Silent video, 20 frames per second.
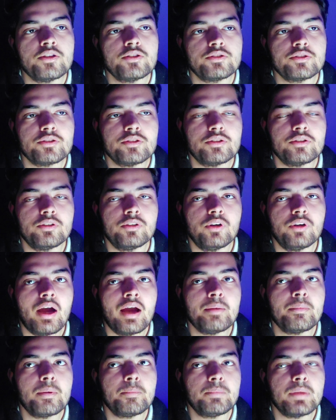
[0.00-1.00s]
So
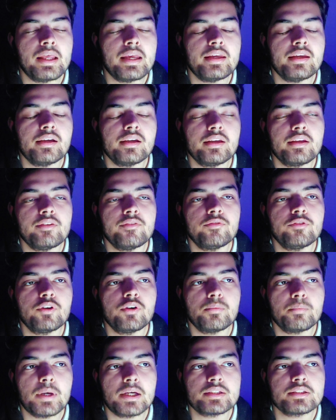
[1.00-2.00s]
I'm applying again
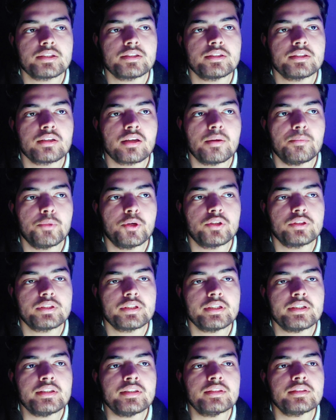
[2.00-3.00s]
for Masters in Computer
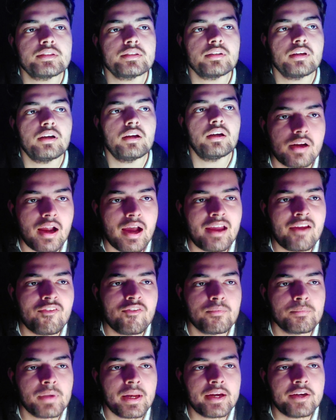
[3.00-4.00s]
Science. I have
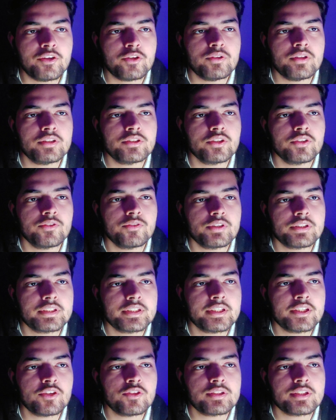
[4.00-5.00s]
applied to this
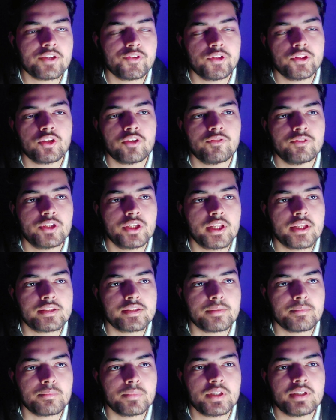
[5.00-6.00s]
university on 7th of
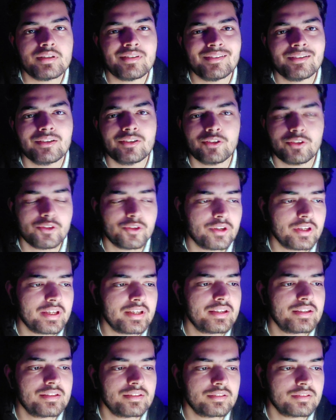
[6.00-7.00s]
December. Today
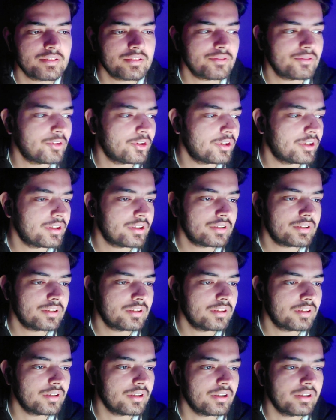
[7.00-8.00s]
is
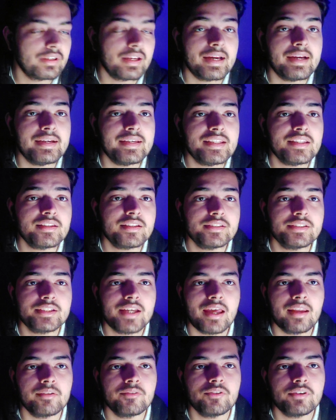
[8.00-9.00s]
19th
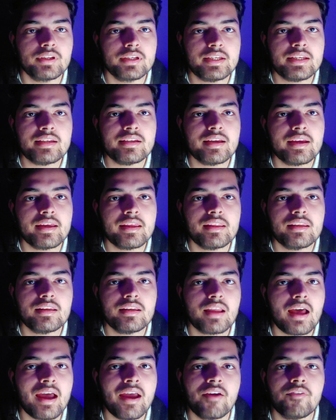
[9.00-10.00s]
January,
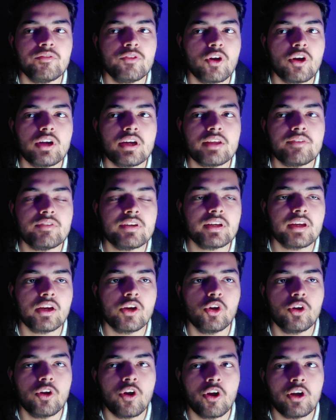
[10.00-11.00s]
and I have not even
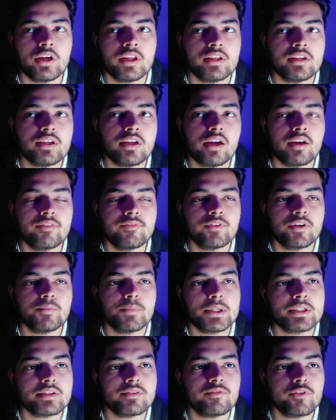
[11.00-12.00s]
got any
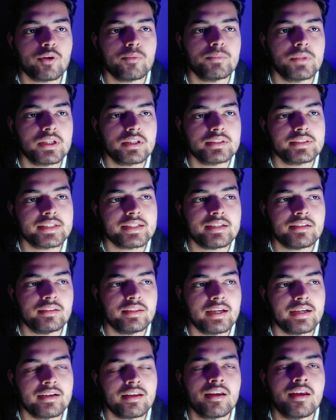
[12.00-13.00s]
confirmation from their site
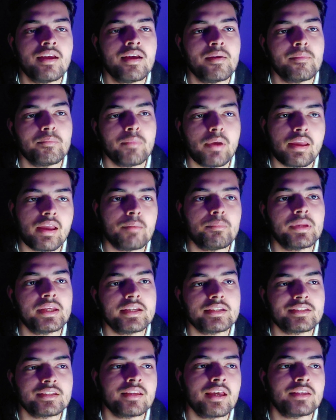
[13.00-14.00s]
that my
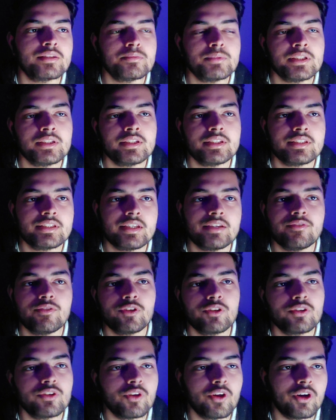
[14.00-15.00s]
application has been received
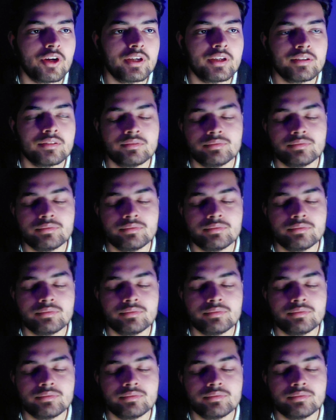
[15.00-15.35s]
or not.